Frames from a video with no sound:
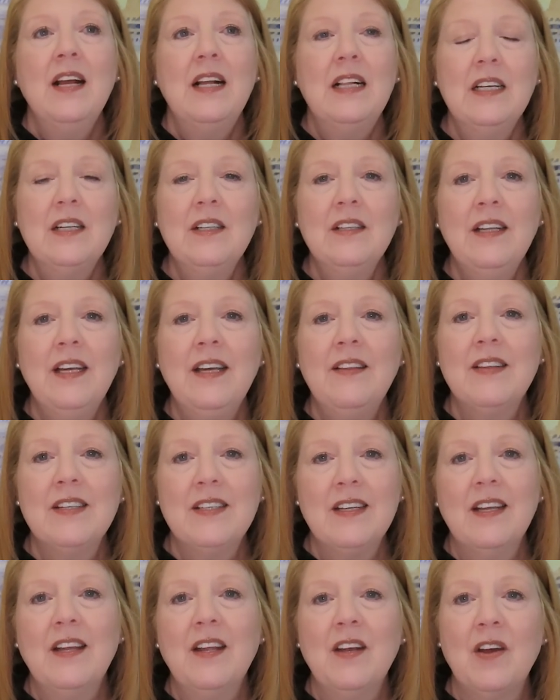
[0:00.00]
Clearly,
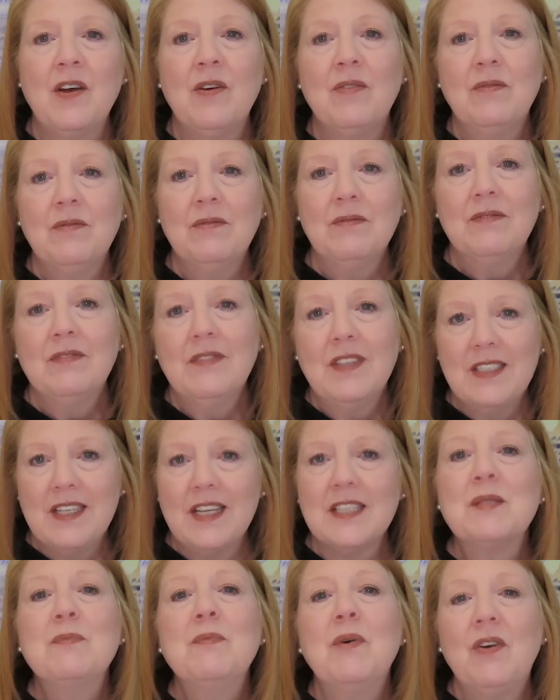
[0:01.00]
the
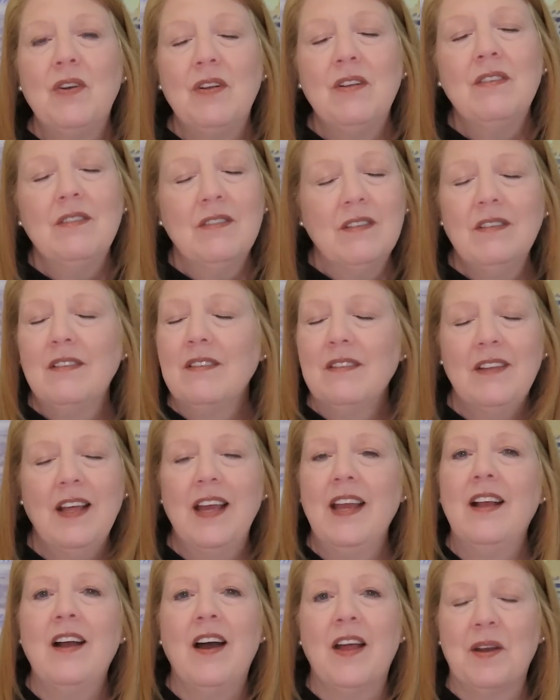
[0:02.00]
decimal,
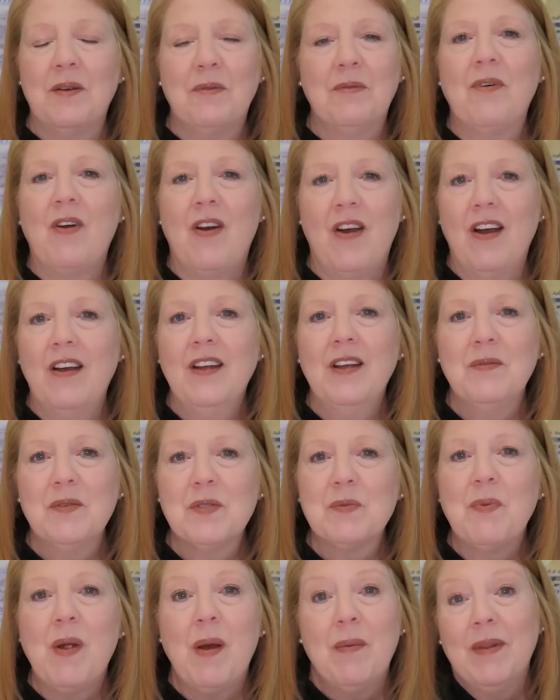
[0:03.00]
they got it wrong. It
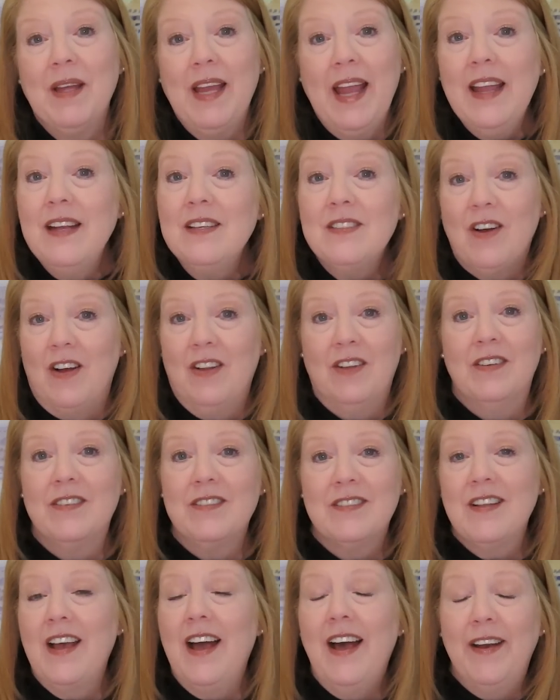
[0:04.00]
was probably
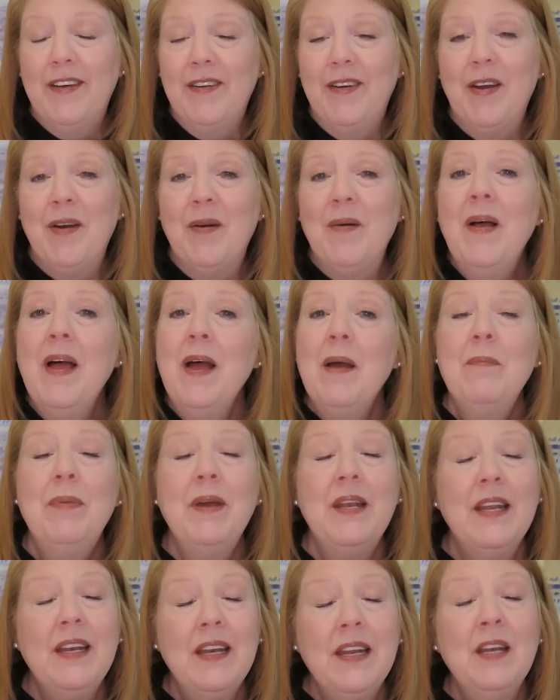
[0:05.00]
$8. I don't know.
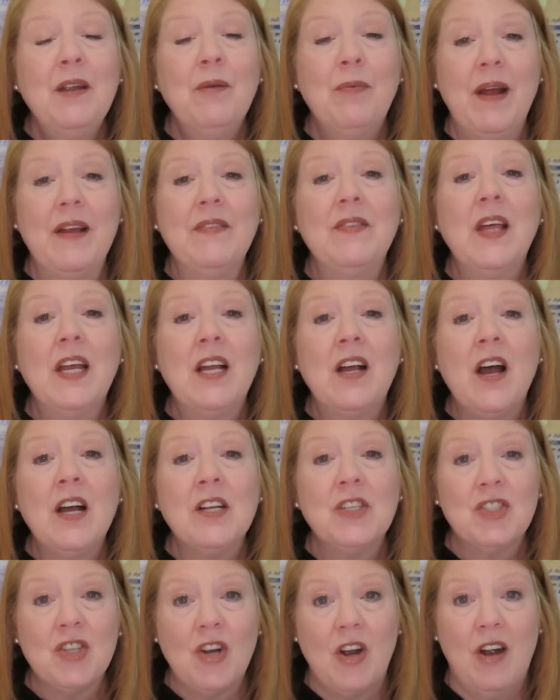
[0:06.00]
But at any rate, they
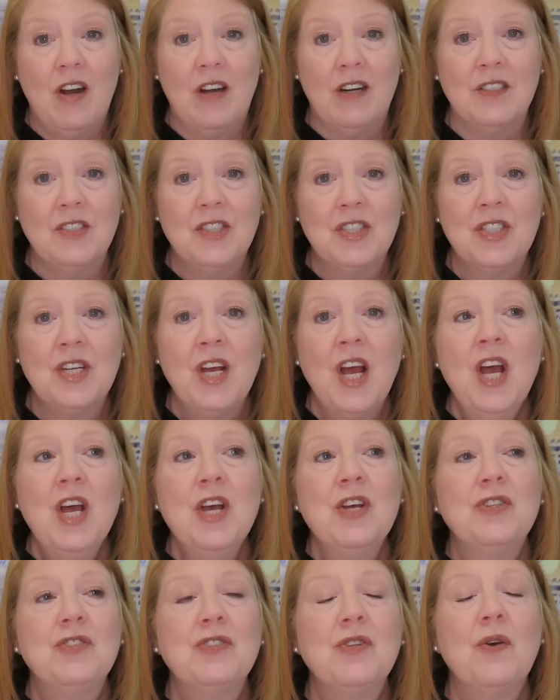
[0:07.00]
got charged.
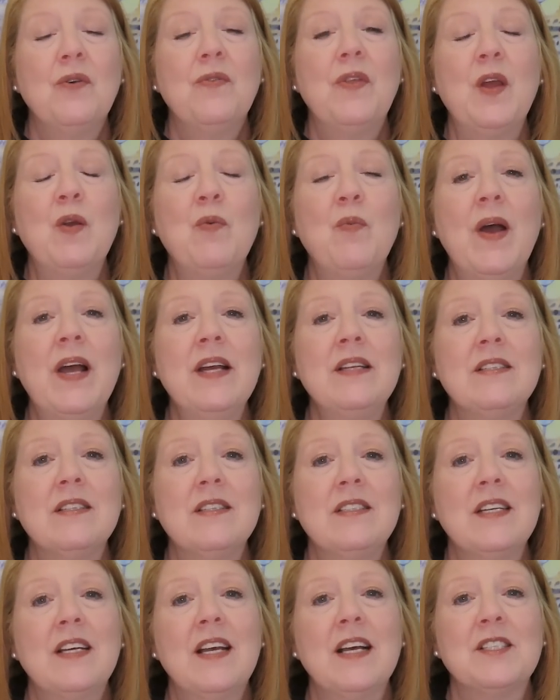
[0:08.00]
So they went
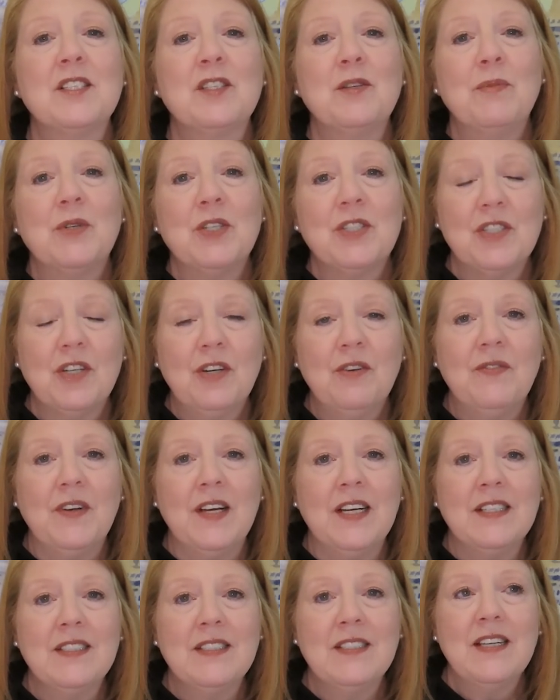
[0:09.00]
to customer
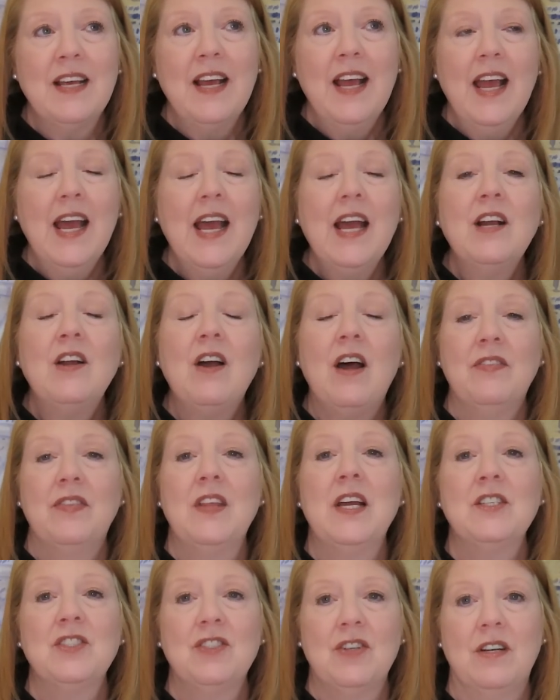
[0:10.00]
service and got
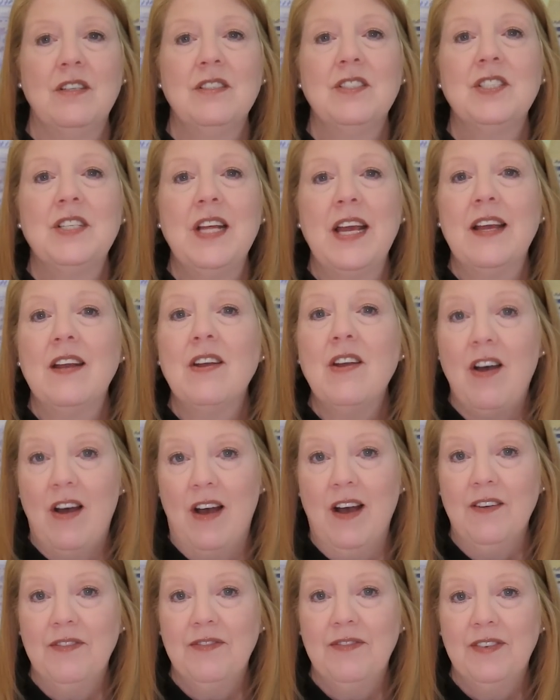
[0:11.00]
that charge taken
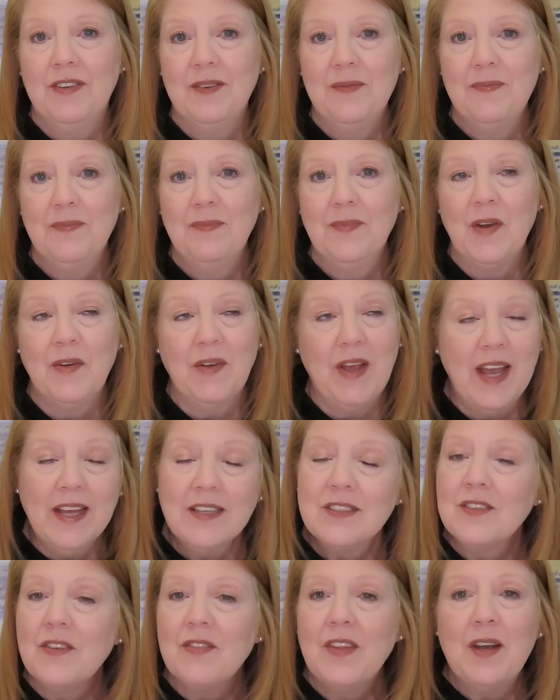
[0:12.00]
off.
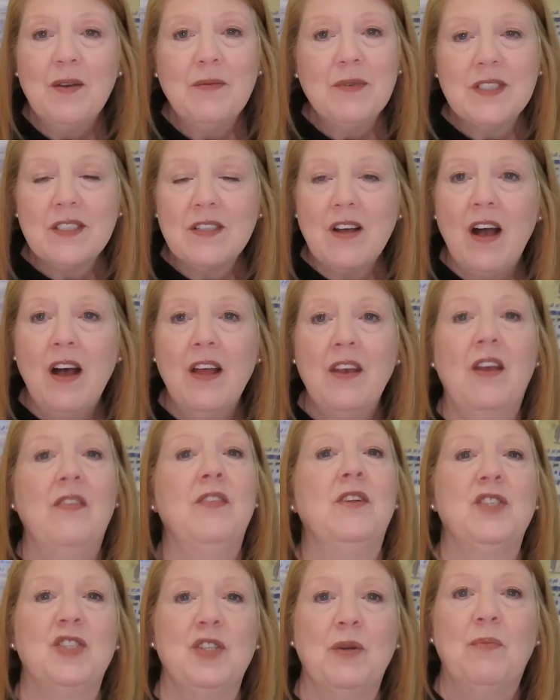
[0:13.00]
Okay, so then it was gone
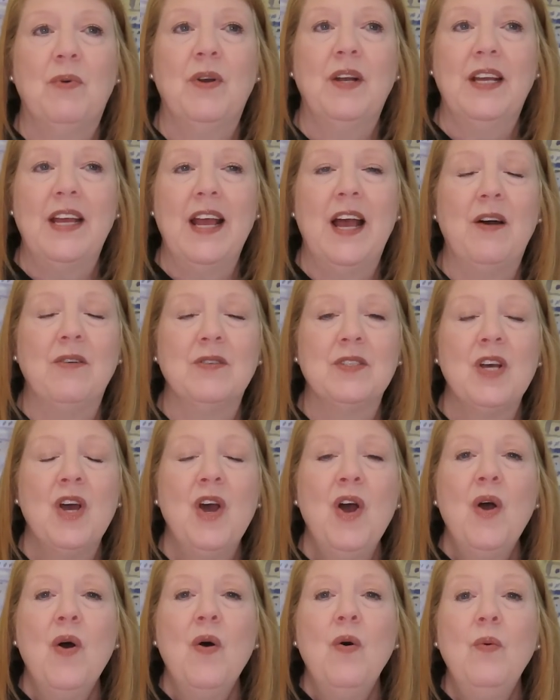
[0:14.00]
on their shipboard account.
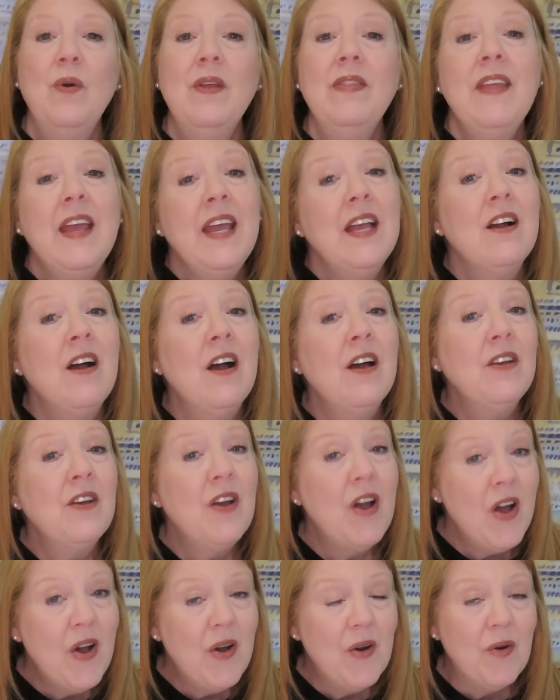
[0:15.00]
When they got
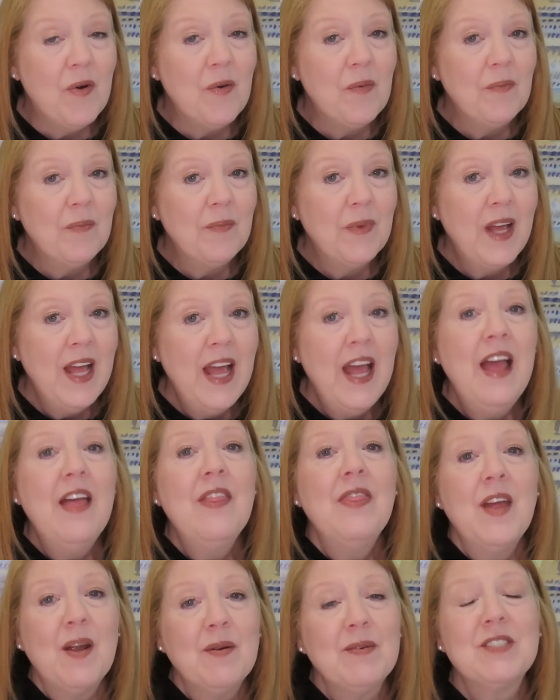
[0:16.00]
home,
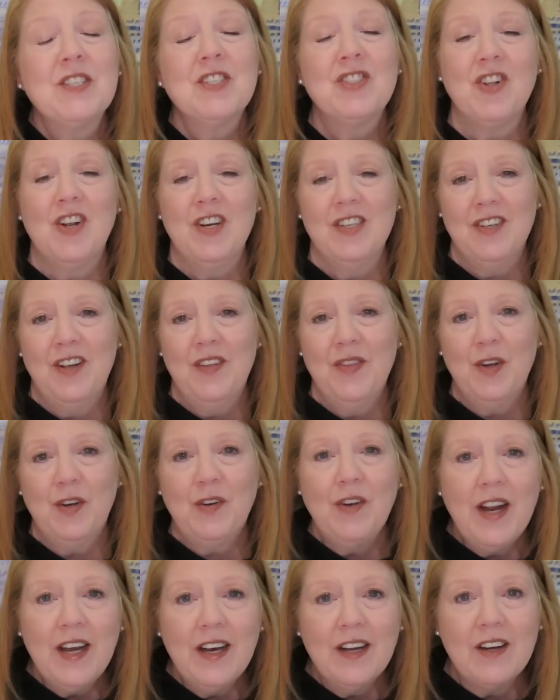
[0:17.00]
there was a charge on their
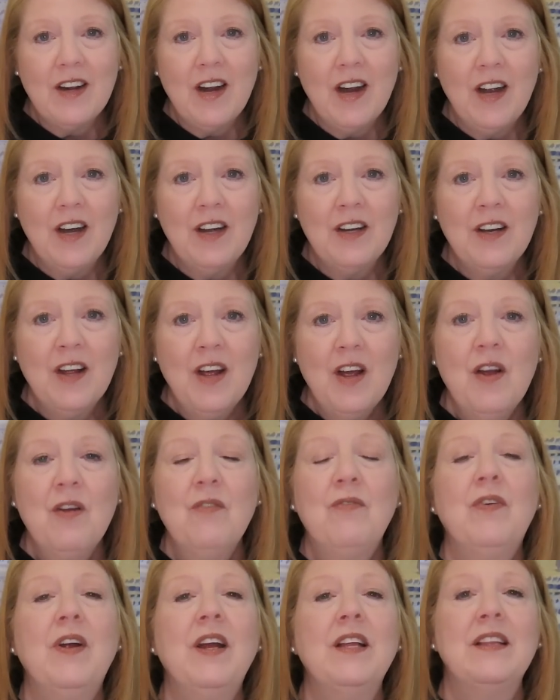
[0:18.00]
credit card
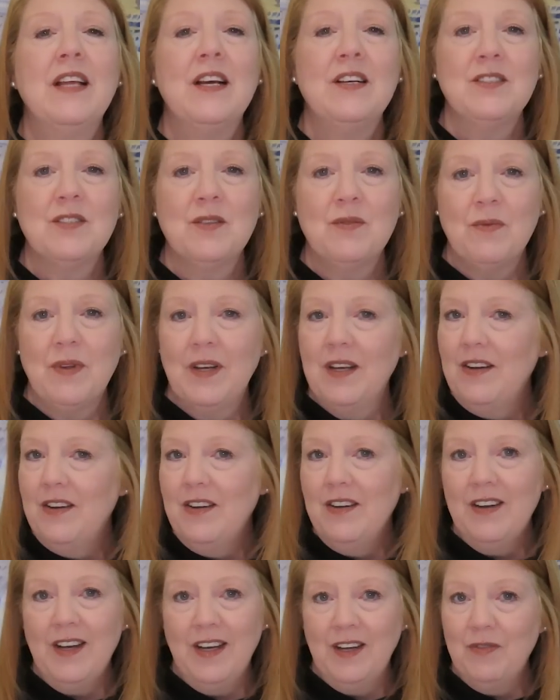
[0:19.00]
for
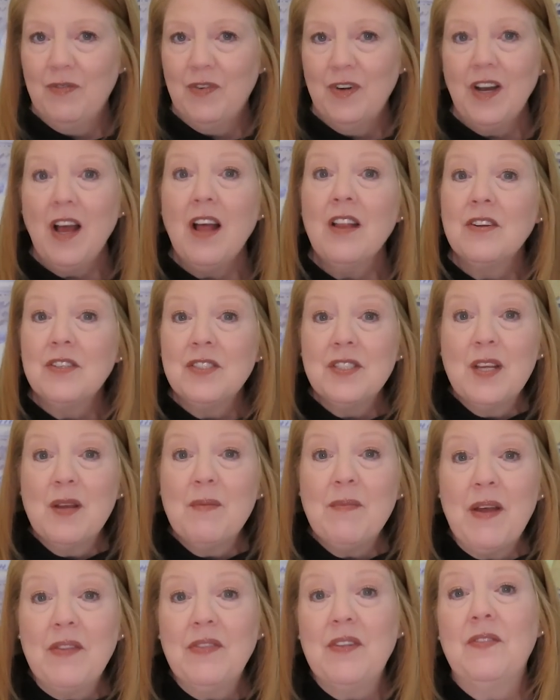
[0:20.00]
$8,194, the
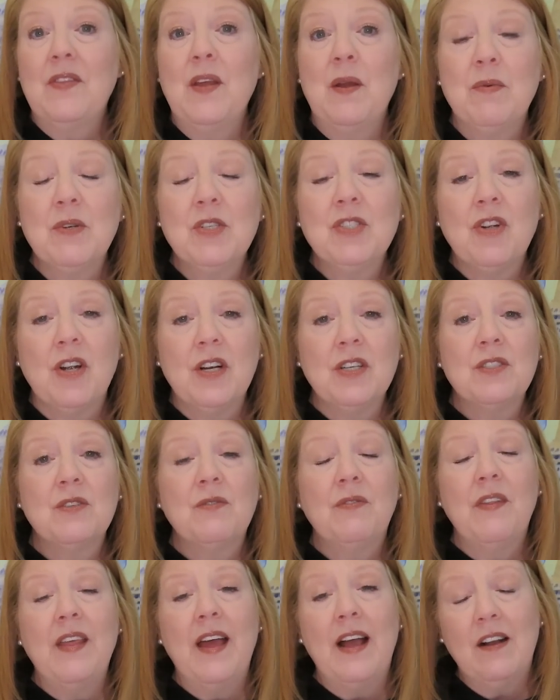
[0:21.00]
amount that they were
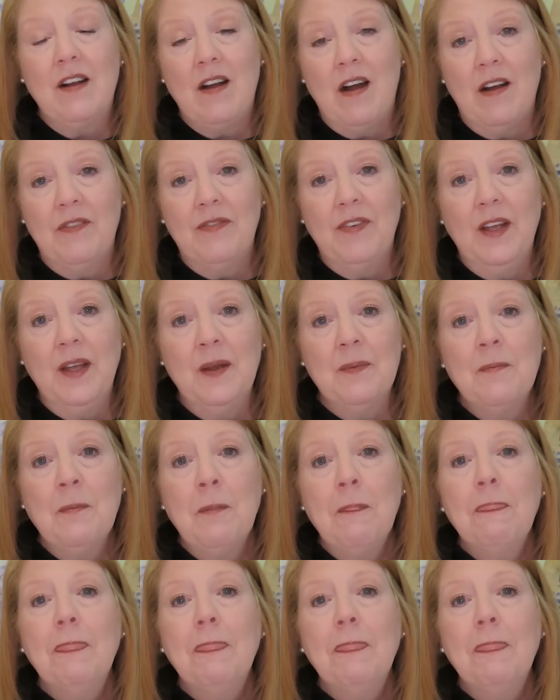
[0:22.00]
charged for that coffee.